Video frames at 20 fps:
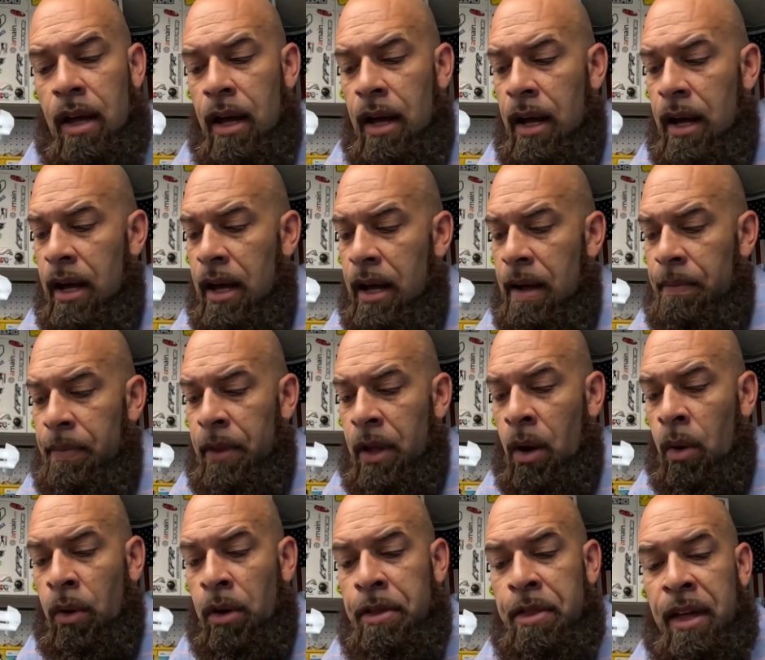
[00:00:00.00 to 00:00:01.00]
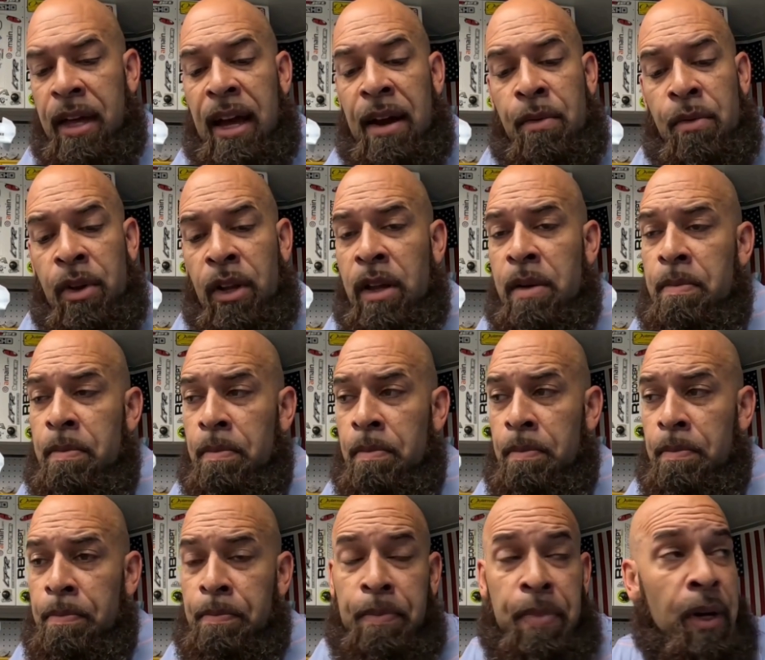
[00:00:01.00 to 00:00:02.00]
The only thing I really
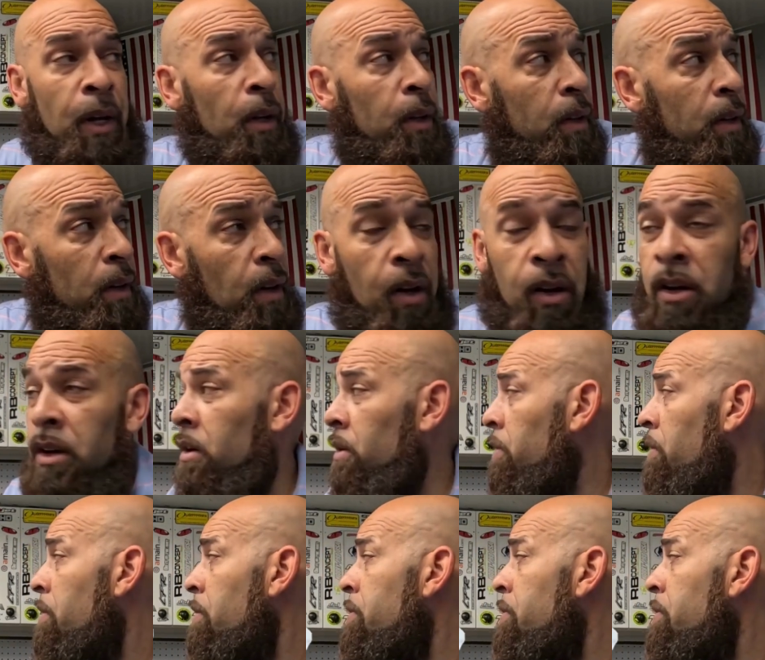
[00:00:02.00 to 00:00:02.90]
built on